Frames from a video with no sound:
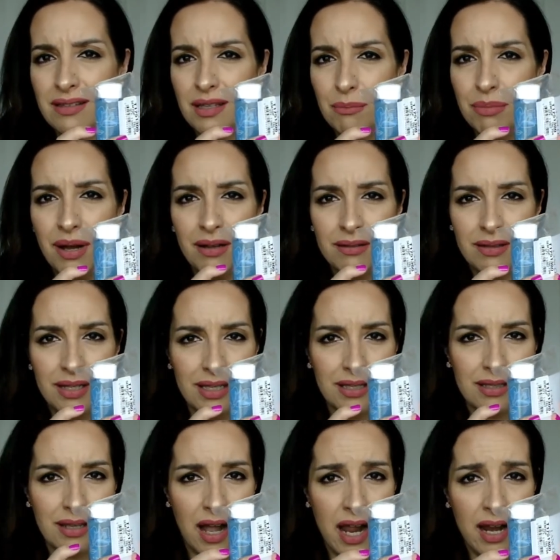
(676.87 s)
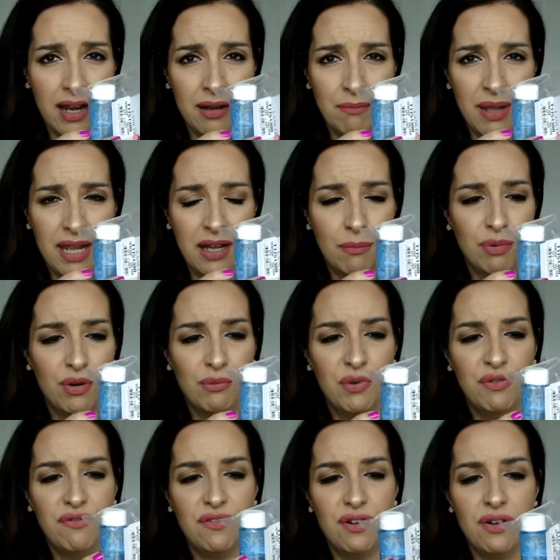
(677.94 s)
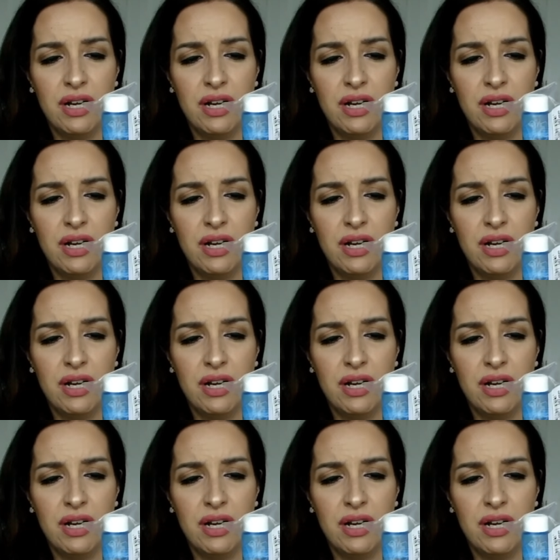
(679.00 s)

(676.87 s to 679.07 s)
about this eye makeup remover,